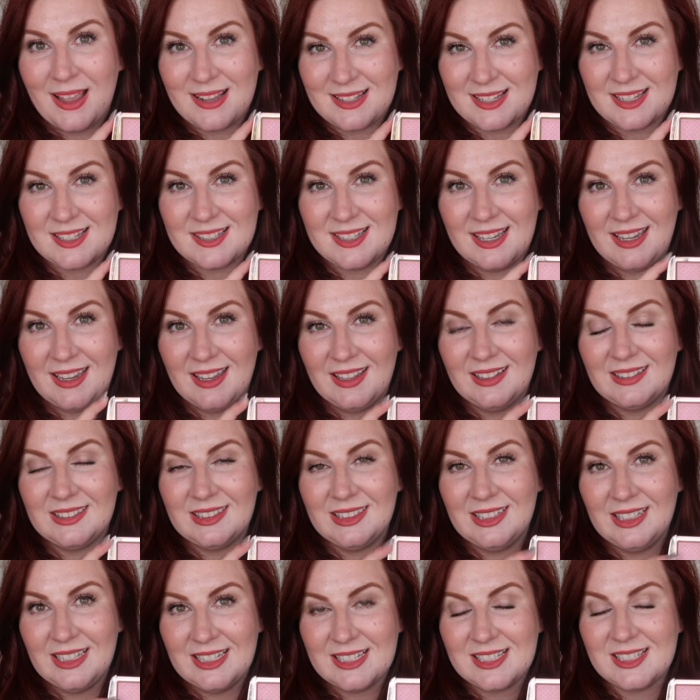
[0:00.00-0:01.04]
as I say, at
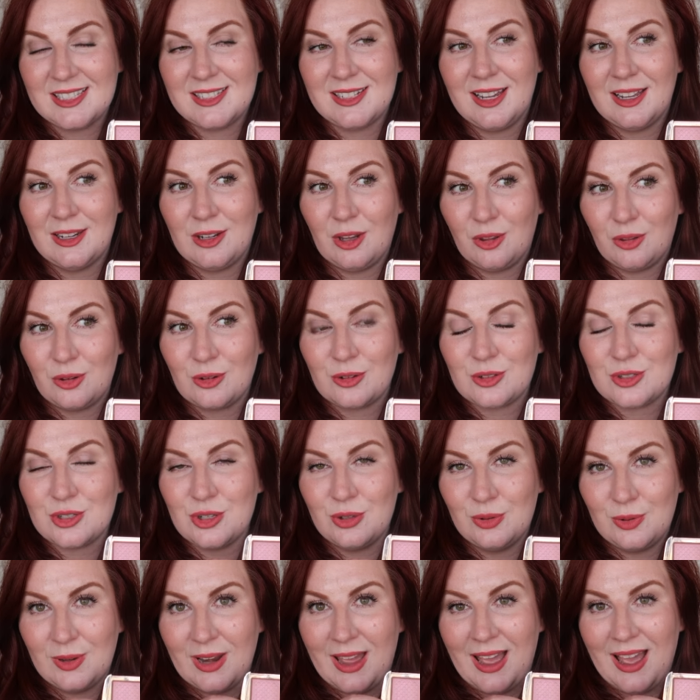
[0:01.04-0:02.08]
least another
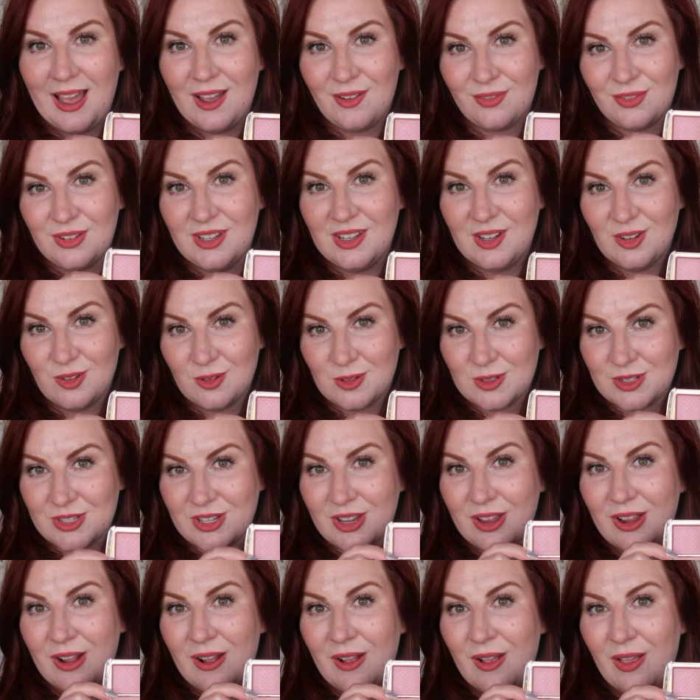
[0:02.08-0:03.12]
2.5 years
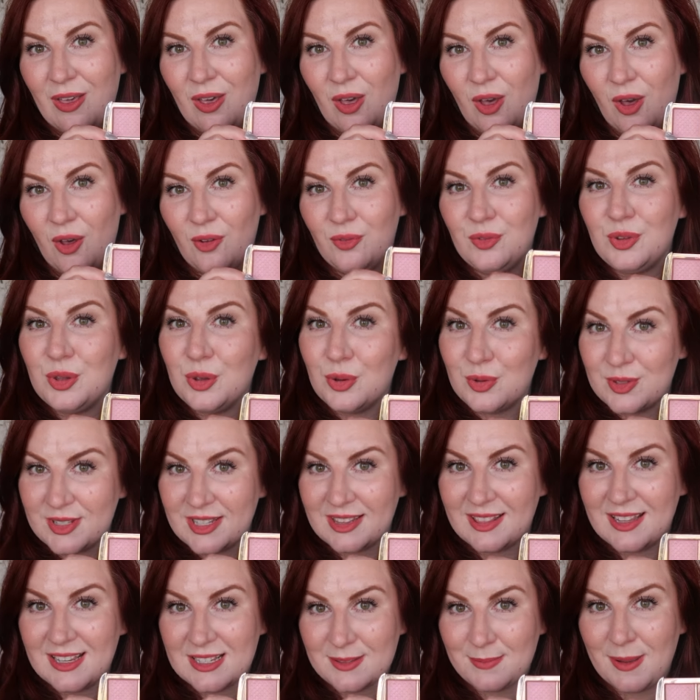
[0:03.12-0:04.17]
of
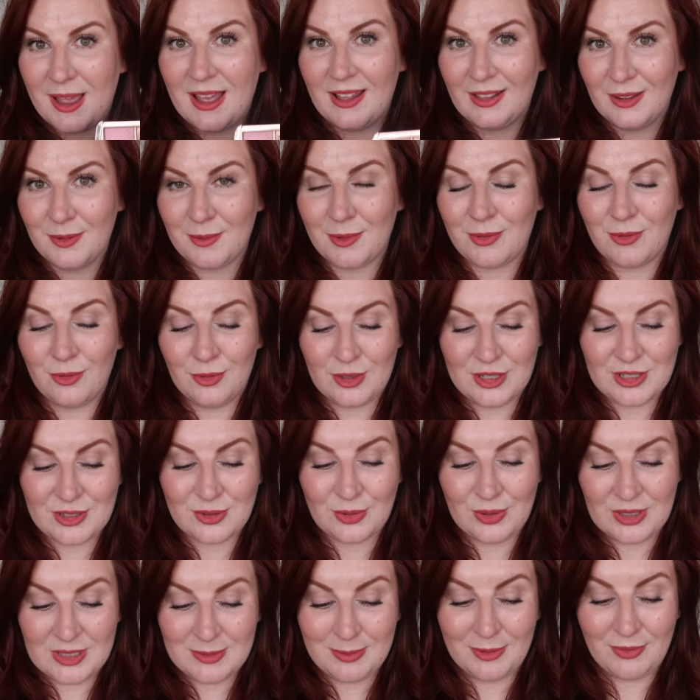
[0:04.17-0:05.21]
using this palette before it's
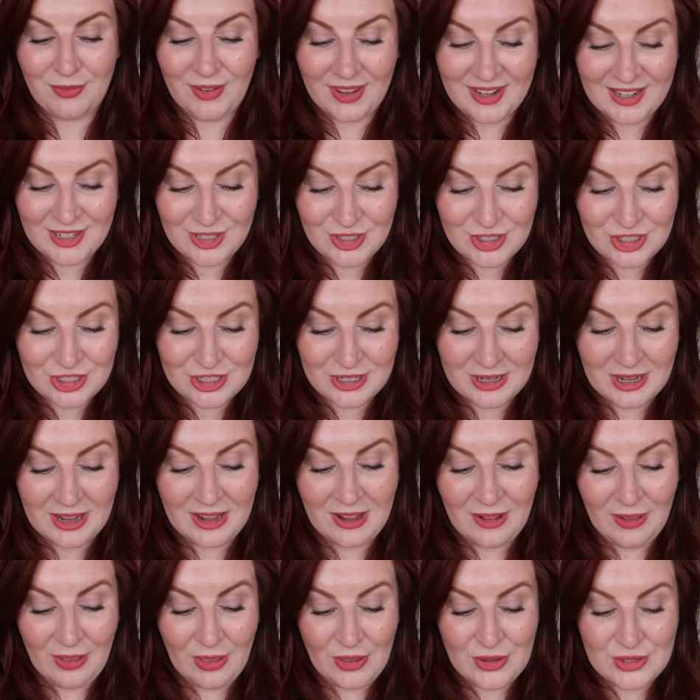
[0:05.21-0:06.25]
going to be finished.
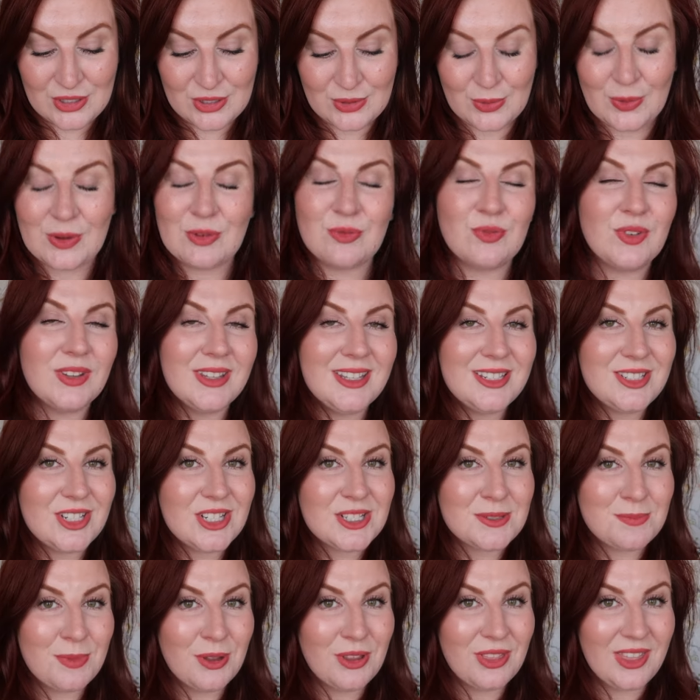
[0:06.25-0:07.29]
So it really
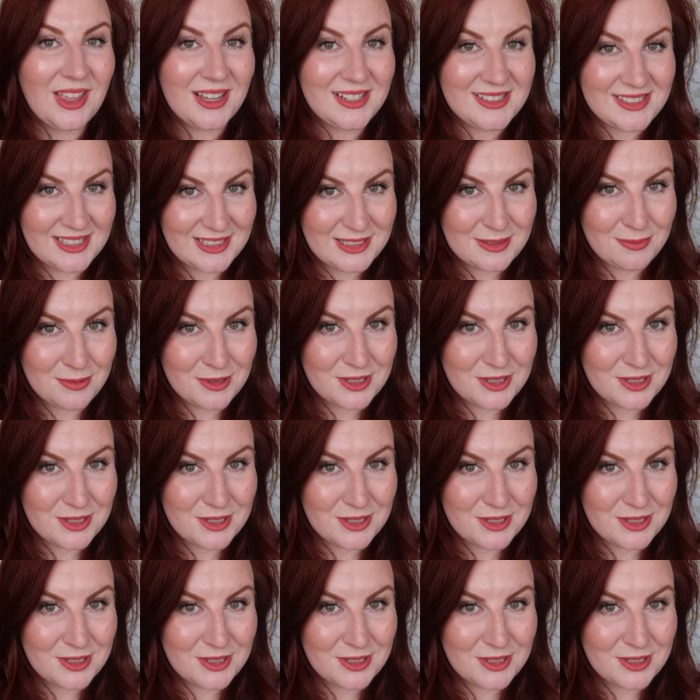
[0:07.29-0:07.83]
does put things into